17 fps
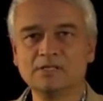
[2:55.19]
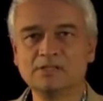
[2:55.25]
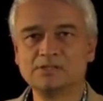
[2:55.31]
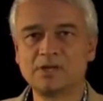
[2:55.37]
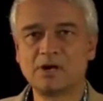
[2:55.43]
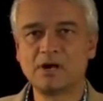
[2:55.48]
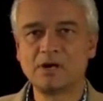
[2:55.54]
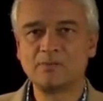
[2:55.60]

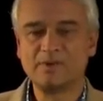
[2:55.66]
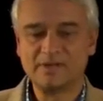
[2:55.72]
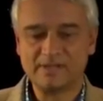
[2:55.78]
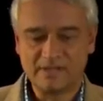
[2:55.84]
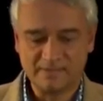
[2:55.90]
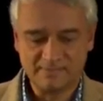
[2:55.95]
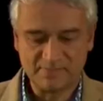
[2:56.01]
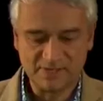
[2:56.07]
start
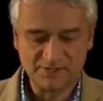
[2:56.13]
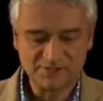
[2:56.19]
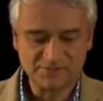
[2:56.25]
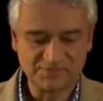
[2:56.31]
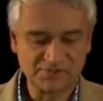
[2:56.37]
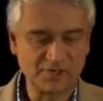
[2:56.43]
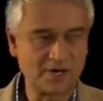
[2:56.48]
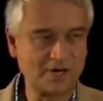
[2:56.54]
with a
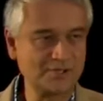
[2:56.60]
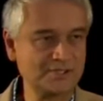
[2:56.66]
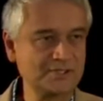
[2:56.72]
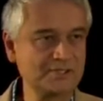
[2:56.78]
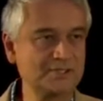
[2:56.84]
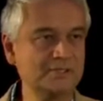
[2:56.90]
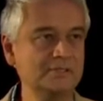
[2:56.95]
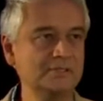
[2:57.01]
bunch of
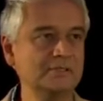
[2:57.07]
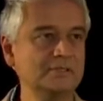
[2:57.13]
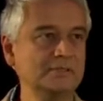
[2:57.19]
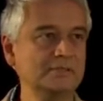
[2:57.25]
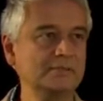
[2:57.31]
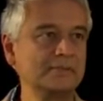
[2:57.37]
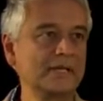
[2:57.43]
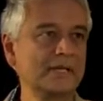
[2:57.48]
charges.
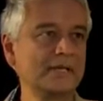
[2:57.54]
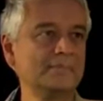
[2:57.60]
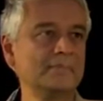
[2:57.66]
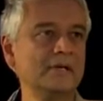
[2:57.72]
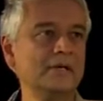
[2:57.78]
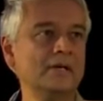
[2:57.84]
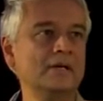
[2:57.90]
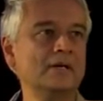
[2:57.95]
Okay?